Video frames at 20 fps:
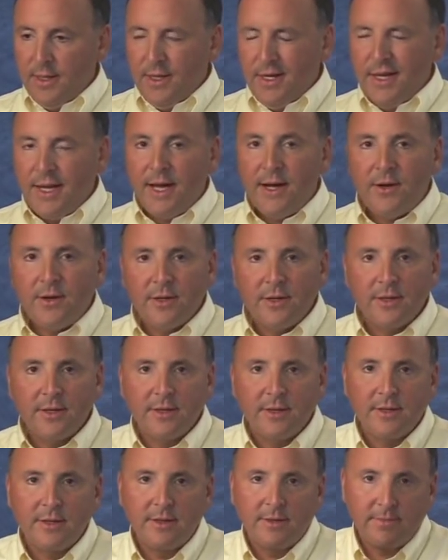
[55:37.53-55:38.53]
Now,
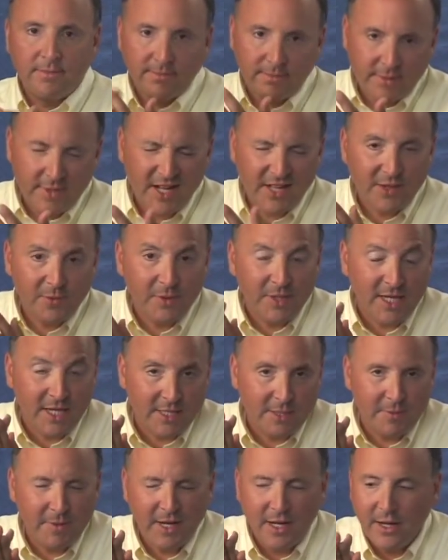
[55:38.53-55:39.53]
not that we like
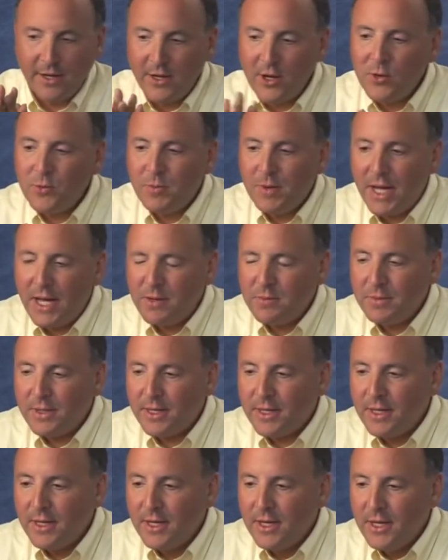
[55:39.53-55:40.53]
to pick on Notepad,
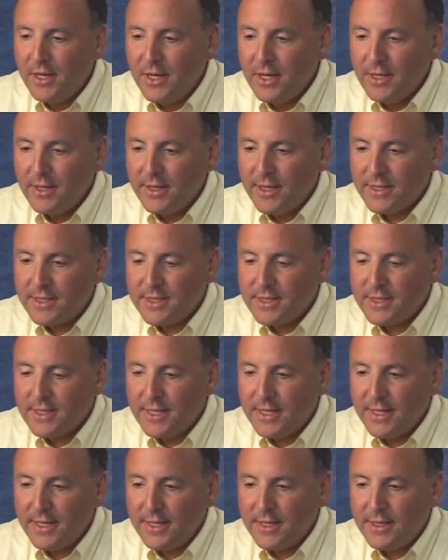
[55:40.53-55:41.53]
but let's
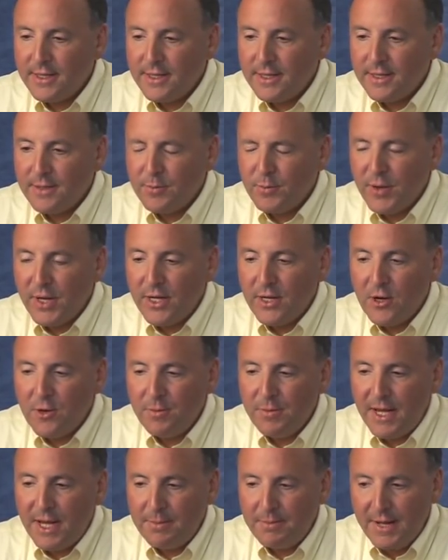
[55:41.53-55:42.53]
uh, bring
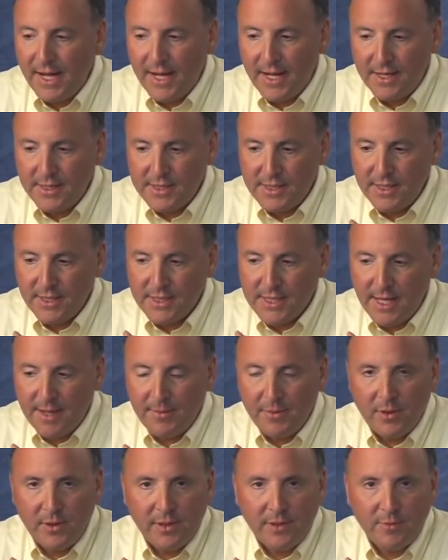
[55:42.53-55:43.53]
Notepad back as an
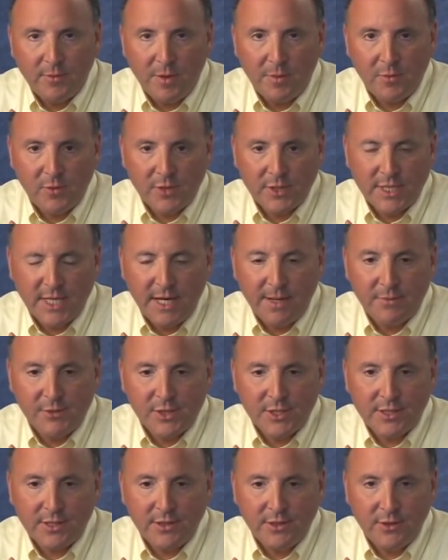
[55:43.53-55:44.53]
example one more time,
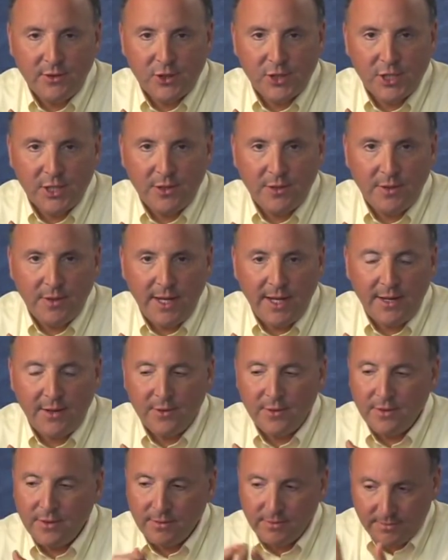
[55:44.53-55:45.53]
just to show
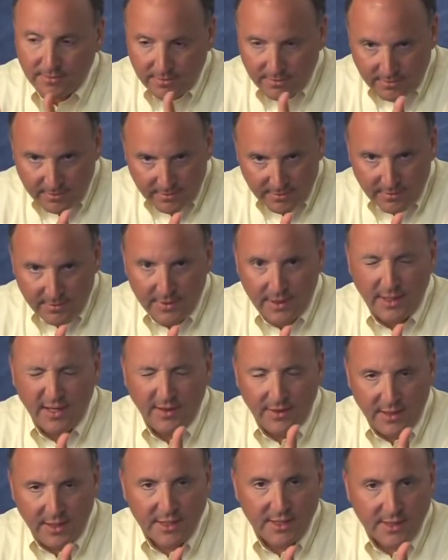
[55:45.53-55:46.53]
how
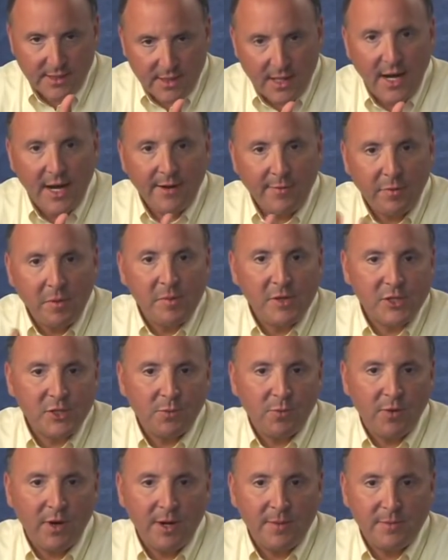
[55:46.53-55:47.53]
these kind of
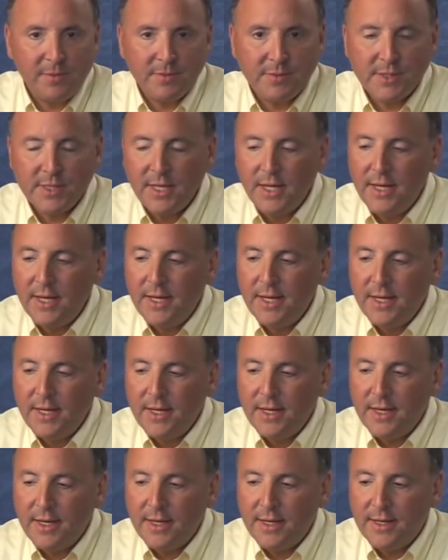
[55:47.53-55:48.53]
permission problems
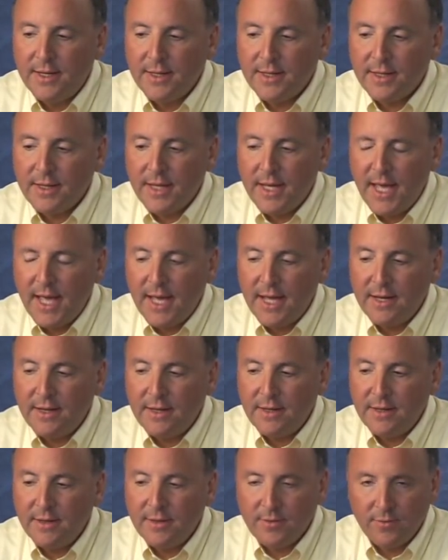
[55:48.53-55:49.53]
uh,
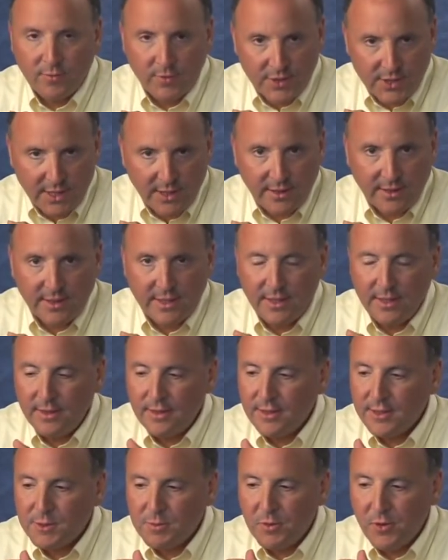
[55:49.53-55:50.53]
can result in
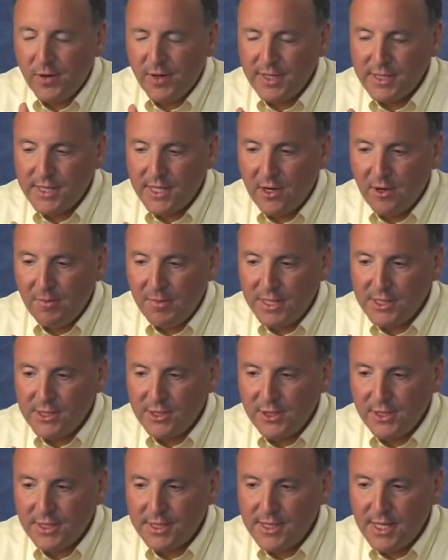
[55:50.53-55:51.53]
spurious error
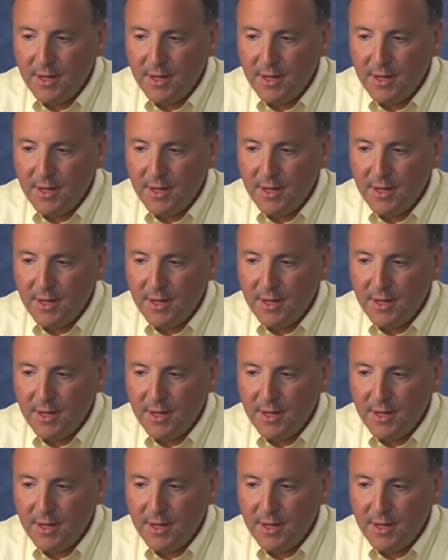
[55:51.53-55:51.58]
messages.